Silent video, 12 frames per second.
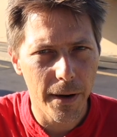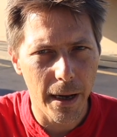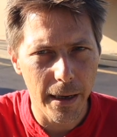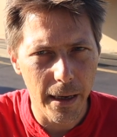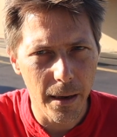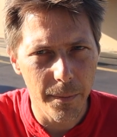
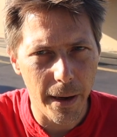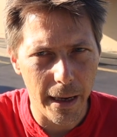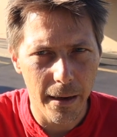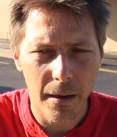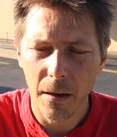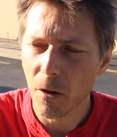on
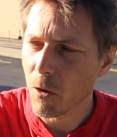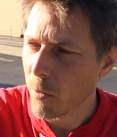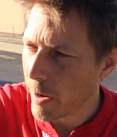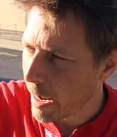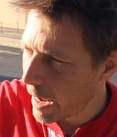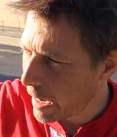eBay,
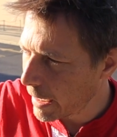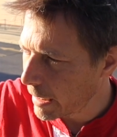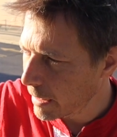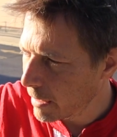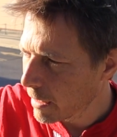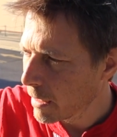
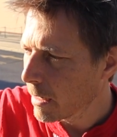creating